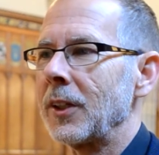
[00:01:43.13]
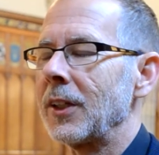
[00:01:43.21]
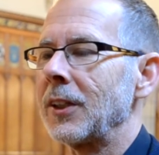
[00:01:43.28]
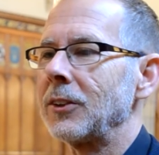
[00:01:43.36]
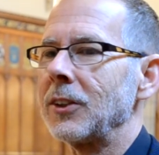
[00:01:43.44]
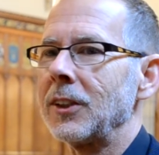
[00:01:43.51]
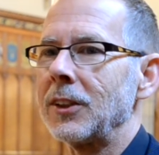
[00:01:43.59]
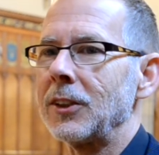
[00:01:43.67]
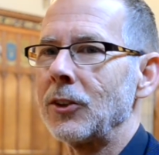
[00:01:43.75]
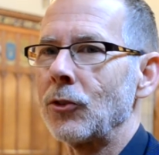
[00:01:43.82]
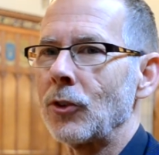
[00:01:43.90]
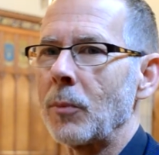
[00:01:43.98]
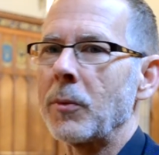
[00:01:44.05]
and it
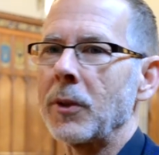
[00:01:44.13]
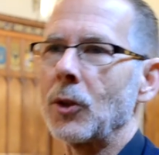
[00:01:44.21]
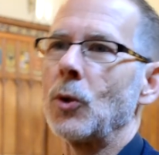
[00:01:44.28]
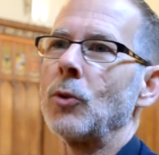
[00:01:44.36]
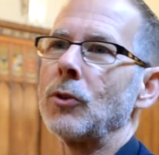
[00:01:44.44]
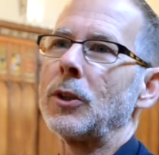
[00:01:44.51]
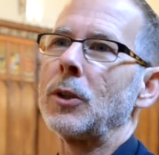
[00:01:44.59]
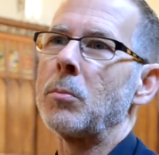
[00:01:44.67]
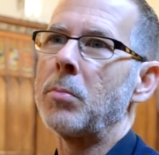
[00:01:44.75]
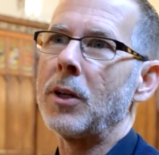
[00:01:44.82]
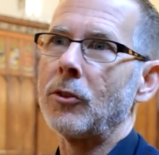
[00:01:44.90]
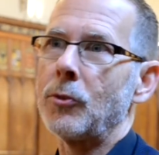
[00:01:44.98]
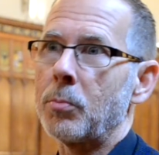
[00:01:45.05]
is something over and
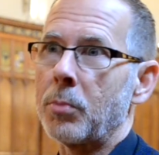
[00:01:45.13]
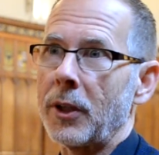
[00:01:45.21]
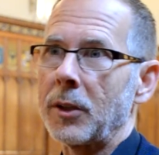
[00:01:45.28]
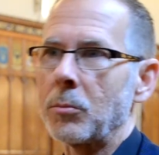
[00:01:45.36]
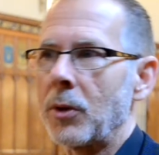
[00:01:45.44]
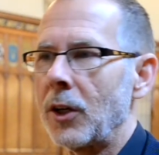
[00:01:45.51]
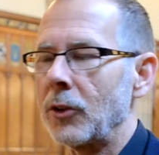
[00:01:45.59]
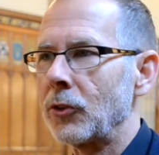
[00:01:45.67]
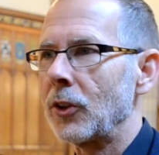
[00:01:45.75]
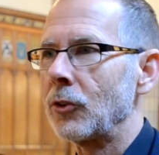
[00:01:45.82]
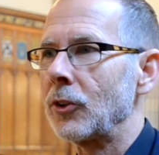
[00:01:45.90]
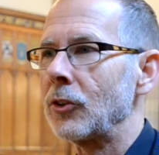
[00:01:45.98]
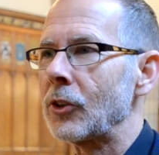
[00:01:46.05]
above brain
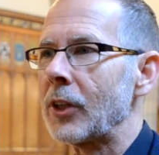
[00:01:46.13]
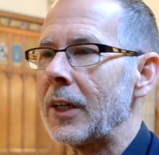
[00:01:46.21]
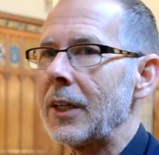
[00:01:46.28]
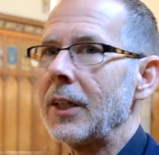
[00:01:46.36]
processes.